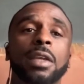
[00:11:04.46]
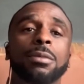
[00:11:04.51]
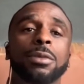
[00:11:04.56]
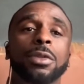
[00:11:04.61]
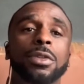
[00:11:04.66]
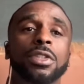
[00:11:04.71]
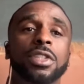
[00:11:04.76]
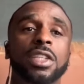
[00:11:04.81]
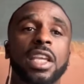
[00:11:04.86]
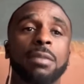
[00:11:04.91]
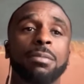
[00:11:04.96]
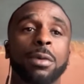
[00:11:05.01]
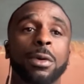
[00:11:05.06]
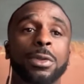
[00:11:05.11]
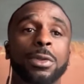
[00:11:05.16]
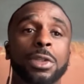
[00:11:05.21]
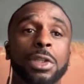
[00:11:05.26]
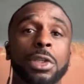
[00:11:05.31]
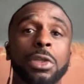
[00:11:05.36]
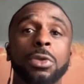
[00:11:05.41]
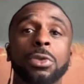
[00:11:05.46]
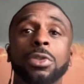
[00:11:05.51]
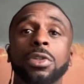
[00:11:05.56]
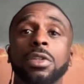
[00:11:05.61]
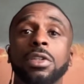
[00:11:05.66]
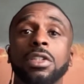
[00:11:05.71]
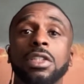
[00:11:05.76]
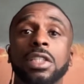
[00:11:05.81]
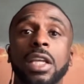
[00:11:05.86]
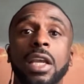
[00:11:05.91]
able to escape
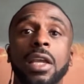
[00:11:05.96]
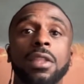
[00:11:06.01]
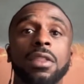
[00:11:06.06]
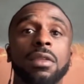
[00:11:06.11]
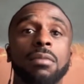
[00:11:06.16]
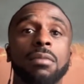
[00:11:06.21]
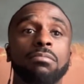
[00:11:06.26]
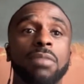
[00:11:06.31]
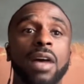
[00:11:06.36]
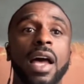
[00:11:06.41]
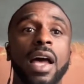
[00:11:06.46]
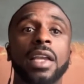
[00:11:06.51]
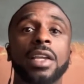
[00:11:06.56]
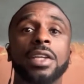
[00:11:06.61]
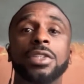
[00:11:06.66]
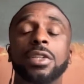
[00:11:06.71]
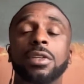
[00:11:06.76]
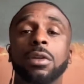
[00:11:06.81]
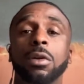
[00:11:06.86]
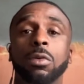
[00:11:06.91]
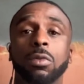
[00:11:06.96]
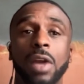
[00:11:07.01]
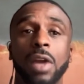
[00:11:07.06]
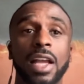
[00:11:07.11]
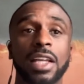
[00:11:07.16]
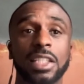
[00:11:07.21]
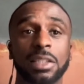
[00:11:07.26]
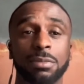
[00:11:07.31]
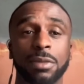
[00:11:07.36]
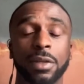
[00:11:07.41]
persecution, death, and bias and
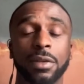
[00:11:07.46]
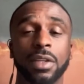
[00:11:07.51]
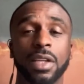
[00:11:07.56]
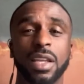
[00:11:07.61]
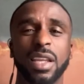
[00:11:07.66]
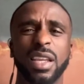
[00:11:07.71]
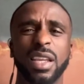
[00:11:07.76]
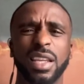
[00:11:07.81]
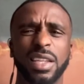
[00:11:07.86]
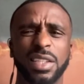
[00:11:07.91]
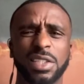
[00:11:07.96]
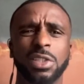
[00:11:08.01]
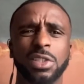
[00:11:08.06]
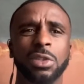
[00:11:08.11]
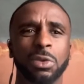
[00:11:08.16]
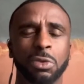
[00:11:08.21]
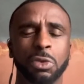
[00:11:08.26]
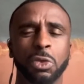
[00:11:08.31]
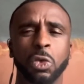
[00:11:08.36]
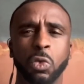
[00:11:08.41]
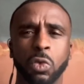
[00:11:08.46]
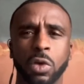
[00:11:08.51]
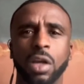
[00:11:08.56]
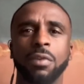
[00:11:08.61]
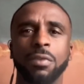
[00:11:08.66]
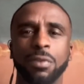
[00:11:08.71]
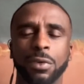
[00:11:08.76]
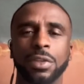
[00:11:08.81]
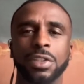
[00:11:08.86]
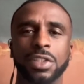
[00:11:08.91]
harassment and still do
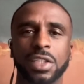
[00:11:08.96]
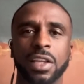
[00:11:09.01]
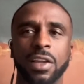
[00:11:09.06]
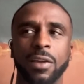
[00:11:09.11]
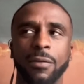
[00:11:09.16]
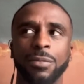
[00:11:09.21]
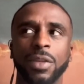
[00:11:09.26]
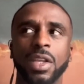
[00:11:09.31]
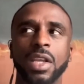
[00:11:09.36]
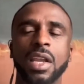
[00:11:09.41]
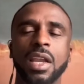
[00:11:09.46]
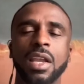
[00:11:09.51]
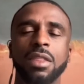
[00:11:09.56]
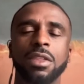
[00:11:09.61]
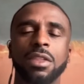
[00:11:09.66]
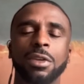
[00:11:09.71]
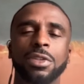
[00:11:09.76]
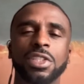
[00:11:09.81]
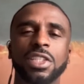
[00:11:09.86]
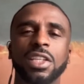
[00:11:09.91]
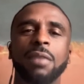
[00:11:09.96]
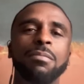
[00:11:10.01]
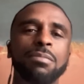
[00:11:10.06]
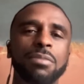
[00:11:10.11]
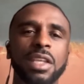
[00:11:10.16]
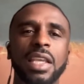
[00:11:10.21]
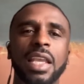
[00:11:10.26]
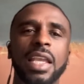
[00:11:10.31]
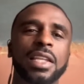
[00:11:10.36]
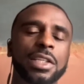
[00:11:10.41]
well for itself, there's
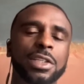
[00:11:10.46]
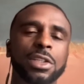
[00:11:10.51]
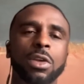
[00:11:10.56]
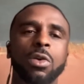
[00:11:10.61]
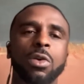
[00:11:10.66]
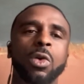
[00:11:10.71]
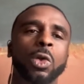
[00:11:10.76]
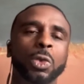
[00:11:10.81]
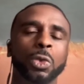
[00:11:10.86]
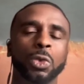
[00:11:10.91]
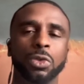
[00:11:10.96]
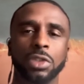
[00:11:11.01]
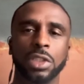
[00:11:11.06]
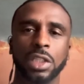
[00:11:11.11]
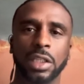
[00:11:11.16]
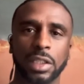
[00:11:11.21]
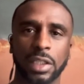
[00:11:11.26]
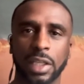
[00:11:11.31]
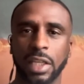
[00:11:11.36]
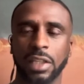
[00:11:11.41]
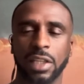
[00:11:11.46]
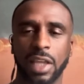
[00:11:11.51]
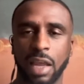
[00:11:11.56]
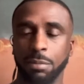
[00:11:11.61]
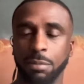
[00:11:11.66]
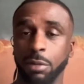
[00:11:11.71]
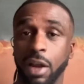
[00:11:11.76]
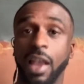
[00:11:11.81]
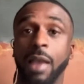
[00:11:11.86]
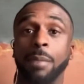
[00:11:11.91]
something in its cultural DNA that
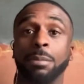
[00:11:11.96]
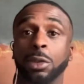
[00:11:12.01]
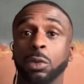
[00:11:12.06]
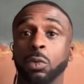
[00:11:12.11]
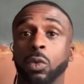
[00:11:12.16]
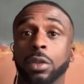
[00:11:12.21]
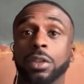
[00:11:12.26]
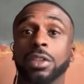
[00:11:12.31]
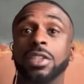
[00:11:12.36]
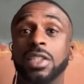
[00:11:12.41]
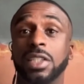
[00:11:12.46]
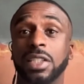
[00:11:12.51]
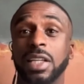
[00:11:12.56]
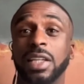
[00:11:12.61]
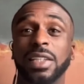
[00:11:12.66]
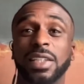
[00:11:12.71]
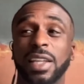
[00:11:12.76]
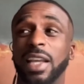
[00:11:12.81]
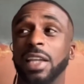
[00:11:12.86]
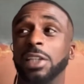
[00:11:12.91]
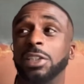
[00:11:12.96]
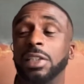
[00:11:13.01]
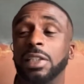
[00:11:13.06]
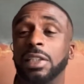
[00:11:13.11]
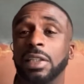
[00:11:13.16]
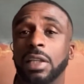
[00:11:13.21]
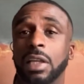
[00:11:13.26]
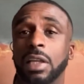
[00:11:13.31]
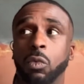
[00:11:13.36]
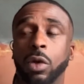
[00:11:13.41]
I perhaps should want to study, that I
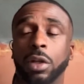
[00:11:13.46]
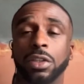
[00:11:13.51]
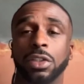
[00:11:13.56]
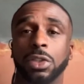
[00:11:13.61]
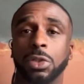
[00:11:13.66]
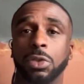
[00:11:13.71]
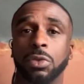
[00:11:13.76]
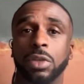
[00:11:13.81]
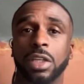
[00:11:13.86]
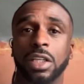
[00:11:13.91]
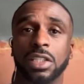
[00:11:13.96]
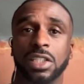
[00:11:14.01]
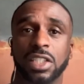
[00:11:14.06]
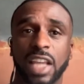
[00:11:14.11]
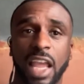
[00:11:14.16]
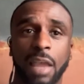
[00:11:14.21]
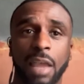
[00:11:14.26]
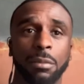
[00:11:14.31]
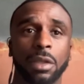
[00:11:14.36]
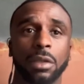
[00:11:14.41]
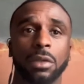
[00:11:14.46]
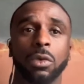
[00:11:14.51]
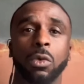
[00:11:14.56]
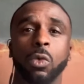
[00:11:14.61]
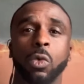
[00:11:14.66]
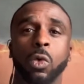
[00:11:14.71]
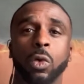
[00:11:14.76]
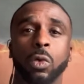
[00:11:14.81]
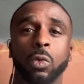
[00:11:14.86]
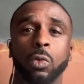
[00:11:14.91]
should want to examine
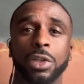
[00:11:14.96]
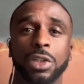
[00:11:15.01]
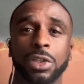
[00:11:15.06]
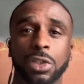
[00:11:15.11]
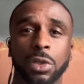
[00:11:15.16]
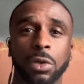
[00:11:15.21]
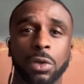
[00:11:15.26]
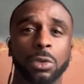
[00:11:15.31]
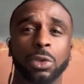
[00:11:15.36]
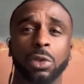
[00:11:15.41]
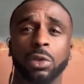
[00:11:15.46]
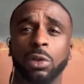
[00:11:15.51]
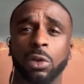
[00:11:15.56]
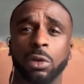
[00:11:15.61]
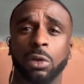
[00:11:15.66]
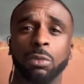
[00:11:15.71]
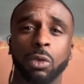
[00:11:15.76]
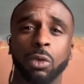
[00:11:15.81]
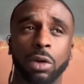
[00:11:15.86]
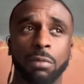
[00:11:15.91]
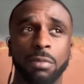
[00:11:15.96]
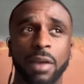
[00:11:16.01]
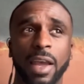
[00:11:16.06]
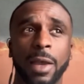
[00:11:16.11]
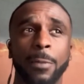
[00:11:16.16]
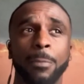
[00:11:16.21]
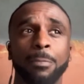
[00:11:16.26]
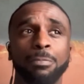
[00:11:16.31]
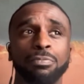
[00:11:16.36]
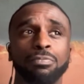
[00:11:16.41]
or research or learn more
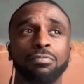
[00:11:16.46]
about.